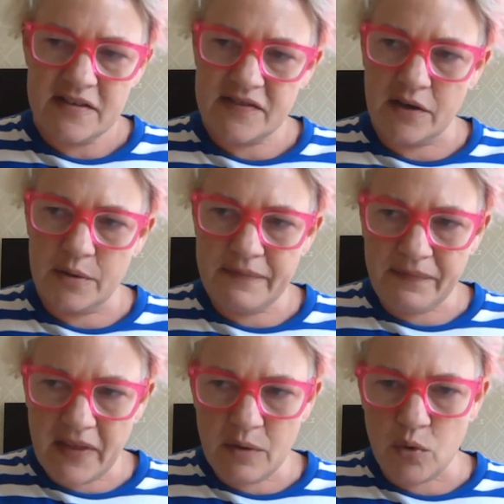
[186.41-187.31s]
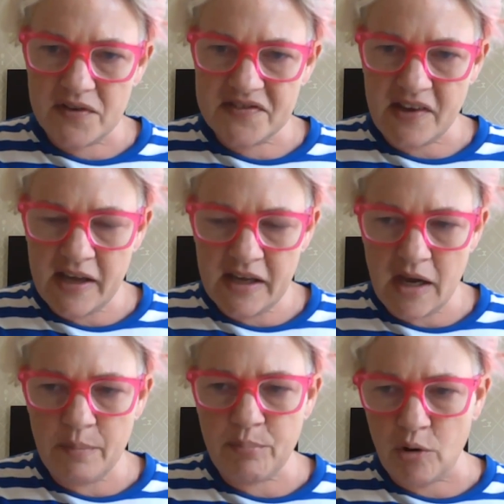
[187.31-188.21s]
so if there was a,
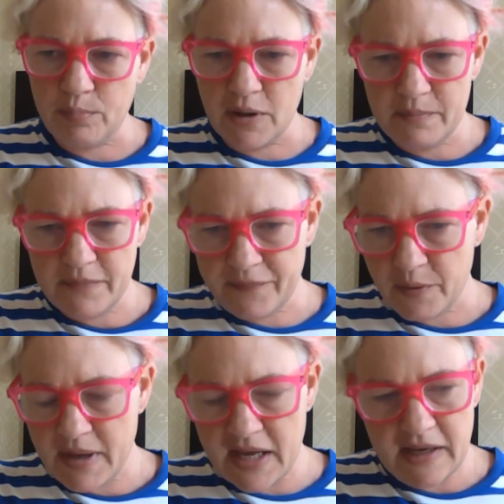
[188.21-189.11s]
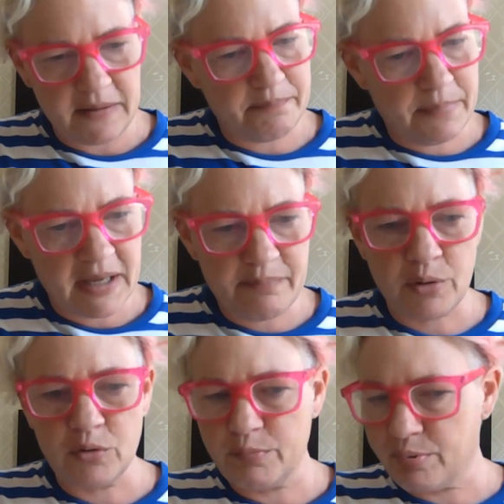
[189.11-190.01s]
a problem from a people,